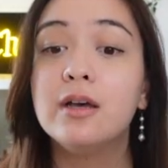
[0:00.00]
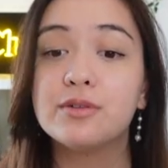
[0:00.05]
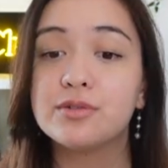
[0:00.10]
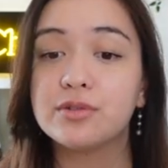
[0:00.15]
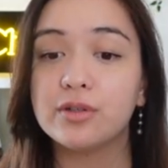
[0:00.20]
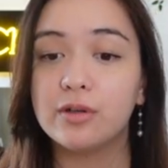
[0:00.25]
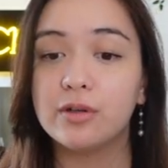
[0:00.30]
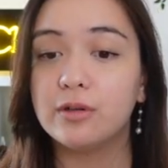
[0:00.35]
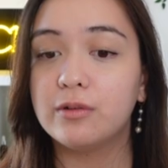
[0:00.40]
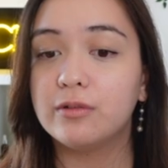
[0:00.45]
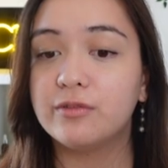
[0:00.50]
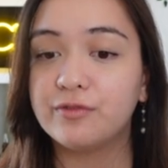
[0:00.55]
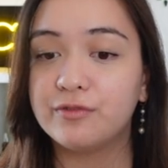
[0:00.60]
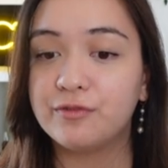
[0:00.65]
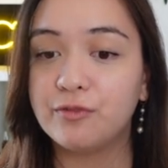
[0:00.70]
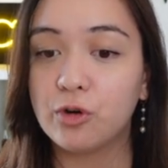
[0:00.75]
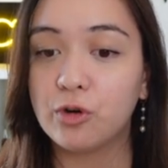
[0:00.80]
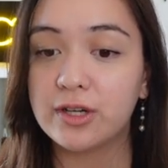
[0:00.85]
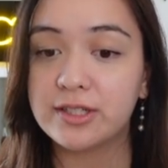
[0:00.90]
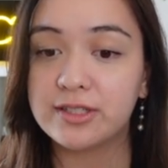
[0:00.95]
So
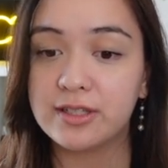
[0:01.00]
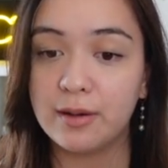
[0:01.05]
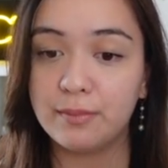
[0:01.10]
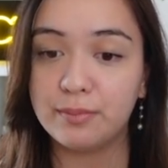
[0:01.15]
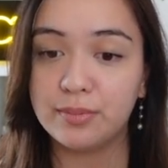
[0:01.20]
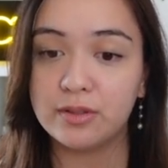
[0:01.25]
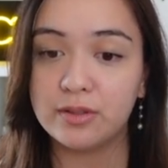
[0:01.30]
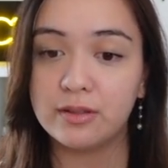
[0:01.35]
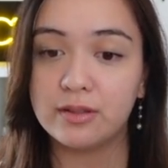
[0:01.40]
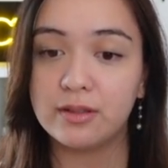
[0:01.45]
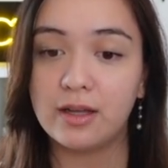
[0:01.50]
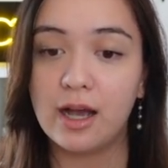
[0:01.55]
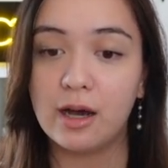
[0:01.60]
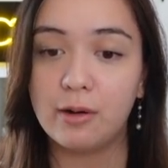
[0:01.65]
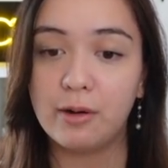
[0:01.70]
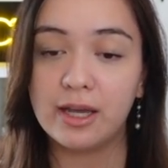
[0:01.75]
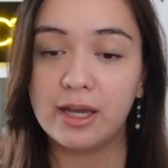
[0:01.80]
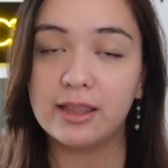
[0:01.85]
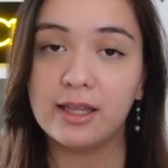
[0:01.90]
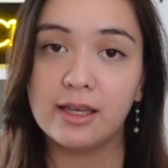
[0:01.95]
for example,
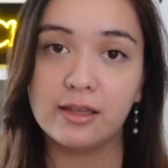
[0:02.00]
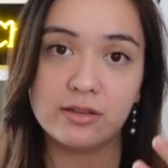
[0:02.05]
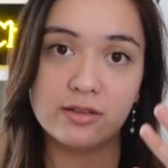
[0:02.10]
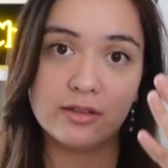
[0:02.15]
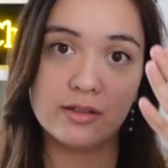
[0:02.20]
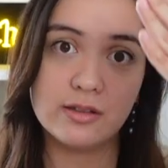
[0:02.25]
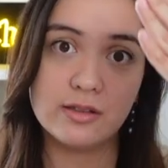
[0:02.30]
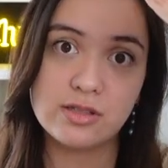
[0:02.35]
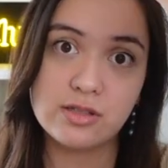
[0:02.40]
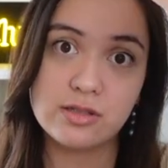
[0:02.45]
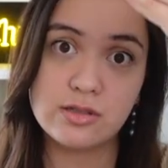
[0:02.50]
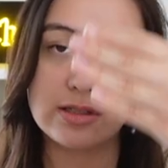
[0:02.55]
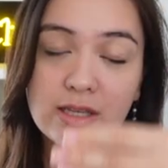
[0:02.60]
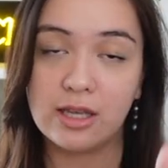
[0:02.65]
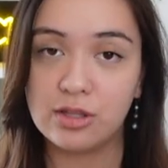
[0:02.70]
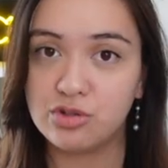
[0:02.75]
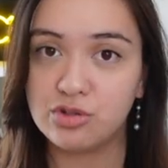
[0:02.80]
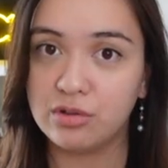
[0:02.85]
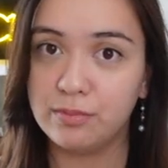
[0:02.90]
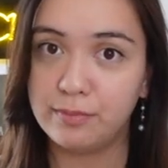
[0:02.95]
how I like to
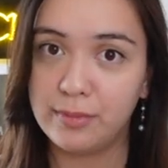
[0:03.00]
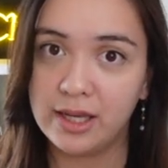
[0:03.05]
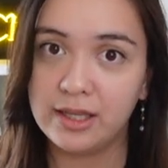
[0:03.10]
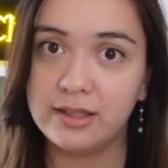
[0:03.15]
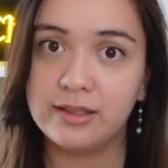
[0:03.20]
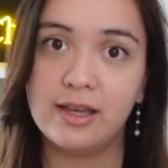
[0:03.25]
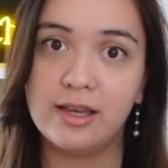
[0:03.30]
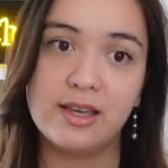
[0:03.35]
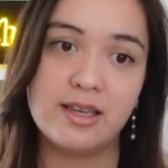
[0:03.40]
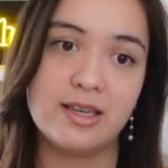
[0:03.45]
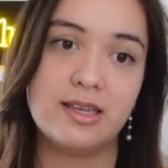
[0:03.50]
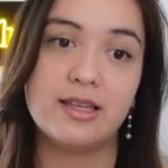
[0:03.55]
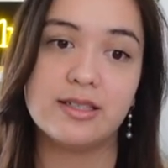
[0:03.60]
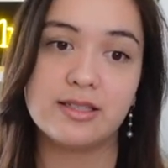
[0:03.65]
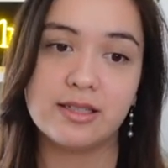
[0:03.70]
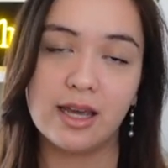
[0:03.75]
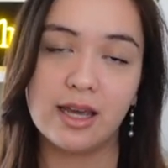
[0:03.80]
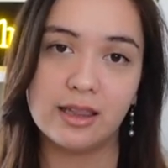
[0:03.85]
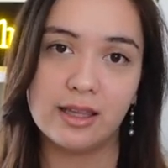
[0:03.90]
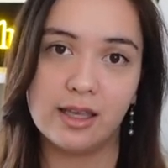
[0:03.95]
schedule my day
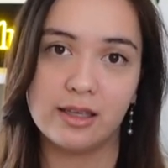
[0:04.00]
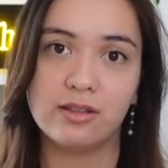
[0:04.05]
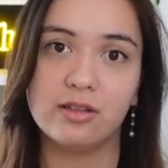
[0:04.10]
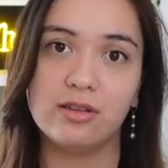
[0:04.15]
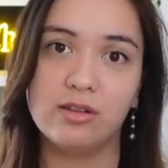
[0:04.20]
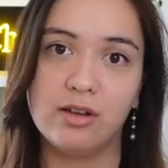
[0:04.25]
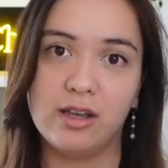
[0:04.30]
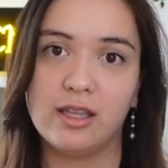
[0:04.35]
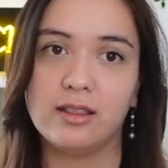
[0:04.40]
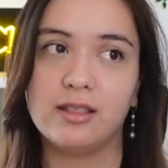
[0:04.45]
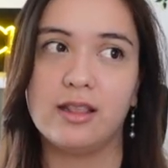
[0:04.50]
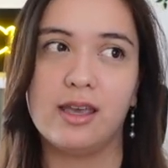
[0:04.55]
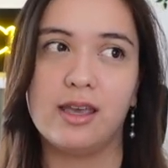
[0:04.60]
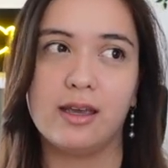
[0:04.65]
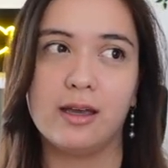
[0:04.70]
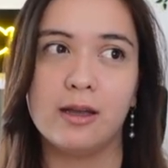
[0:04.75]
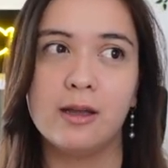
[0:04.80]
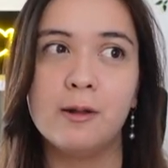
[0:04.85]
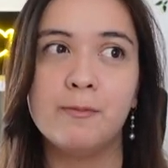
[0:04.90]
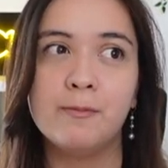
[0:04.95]
is I like to look at
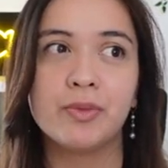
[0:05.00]
like